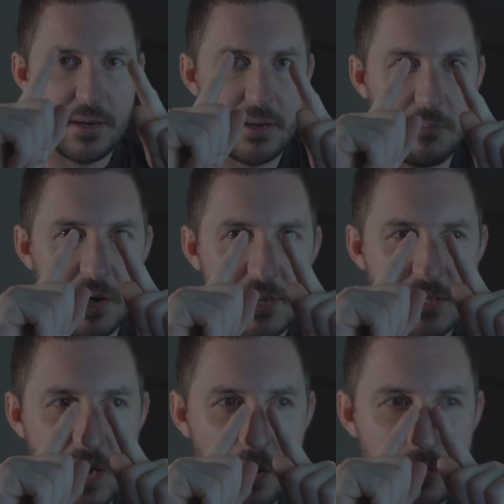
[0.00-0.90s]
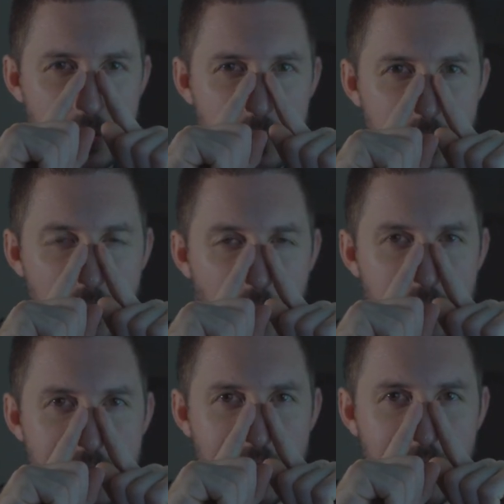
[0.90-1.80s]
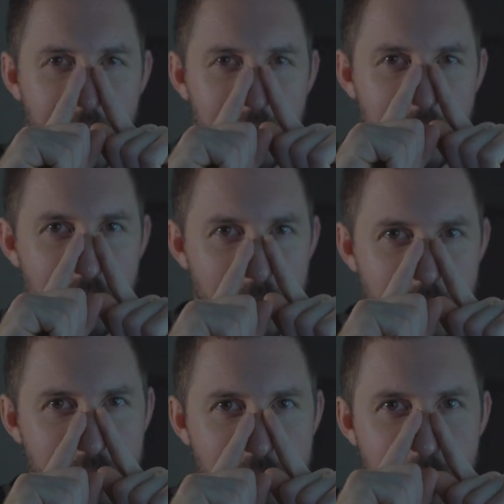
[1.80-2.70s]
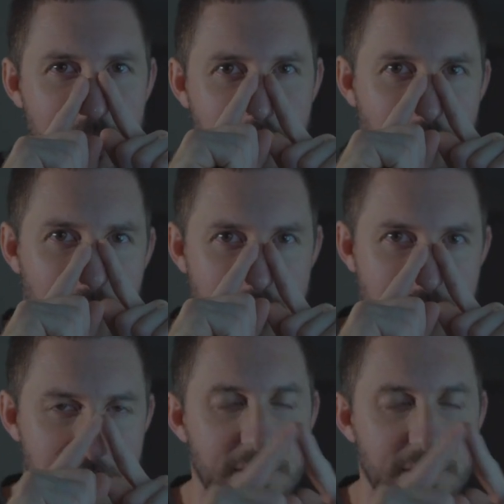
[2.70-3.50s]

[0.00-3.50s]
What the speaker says: my Italian nose here is being crushed